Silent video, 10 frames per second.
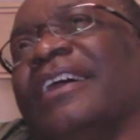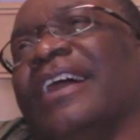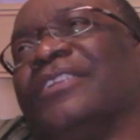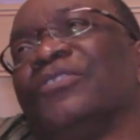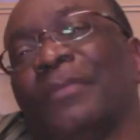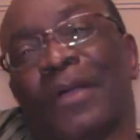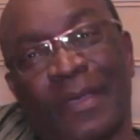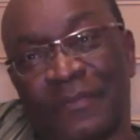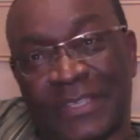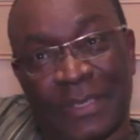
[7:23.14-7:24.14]
I told my
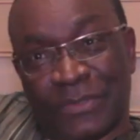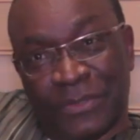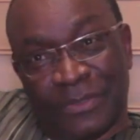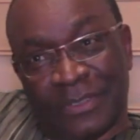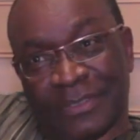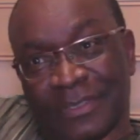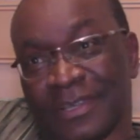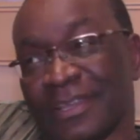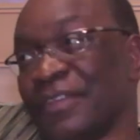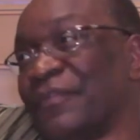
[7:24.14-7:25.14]
wife the same story.
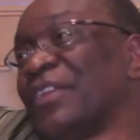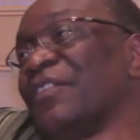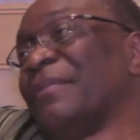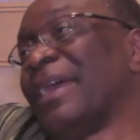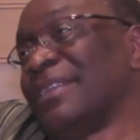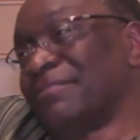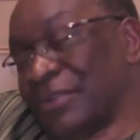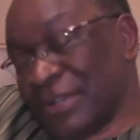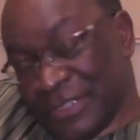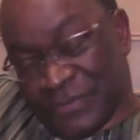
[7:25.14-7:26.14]
A friend of mine
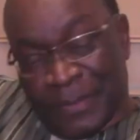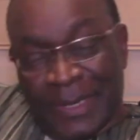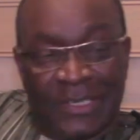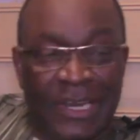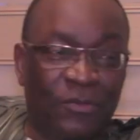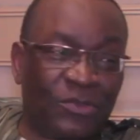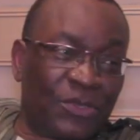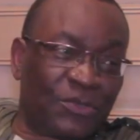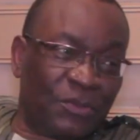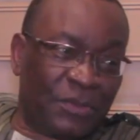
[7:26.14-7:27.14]
brought this from Nigeria and wants to
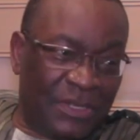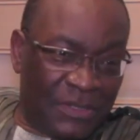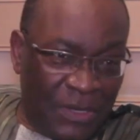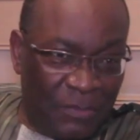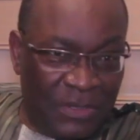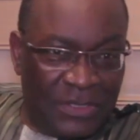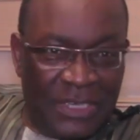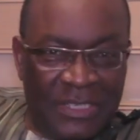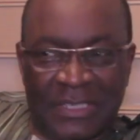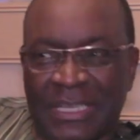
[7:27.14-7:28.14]
also be the
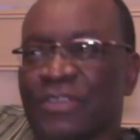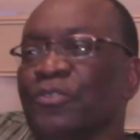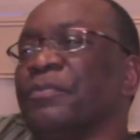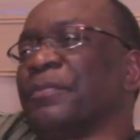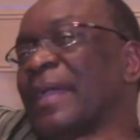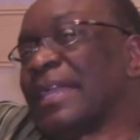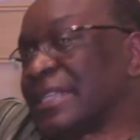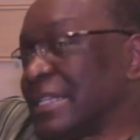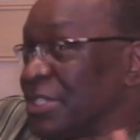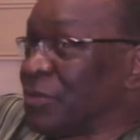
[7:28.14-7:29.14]
sub-agent. Can you prepare it
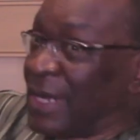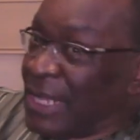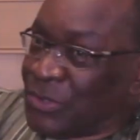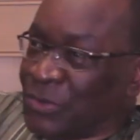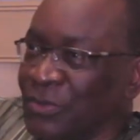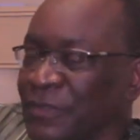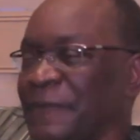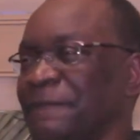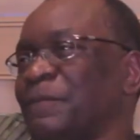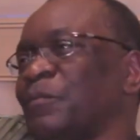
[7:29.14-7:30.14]
and see whether it's good?
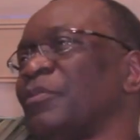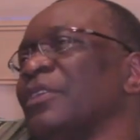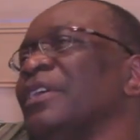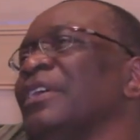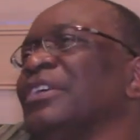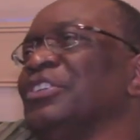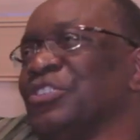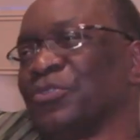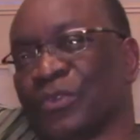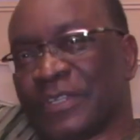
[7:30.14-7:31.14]

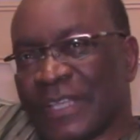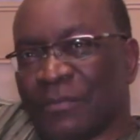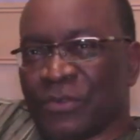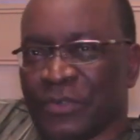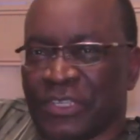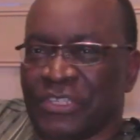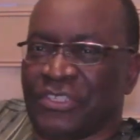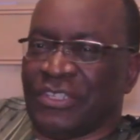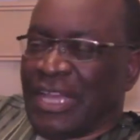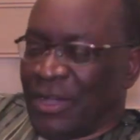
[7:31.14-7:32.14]
She took the sample to the
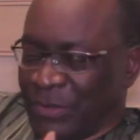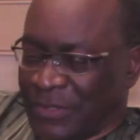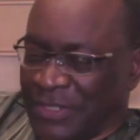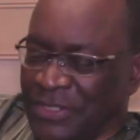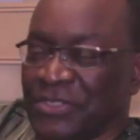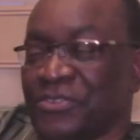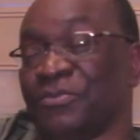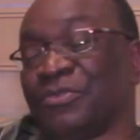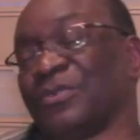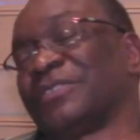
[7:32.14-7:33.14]
kitchen. I was in the sitting
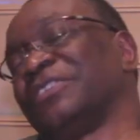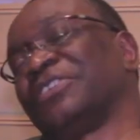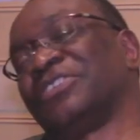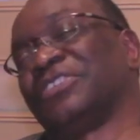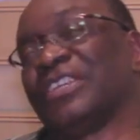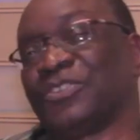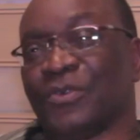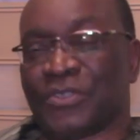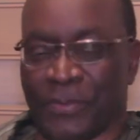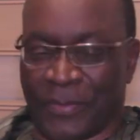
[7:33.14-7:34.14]
room, she was in the kitchen, and she
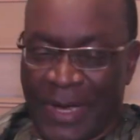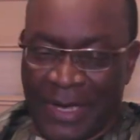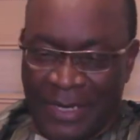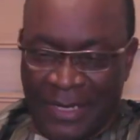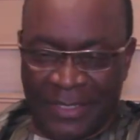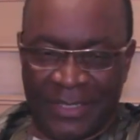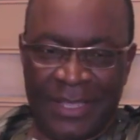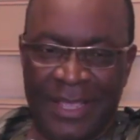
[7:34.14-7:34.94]
was preparing it.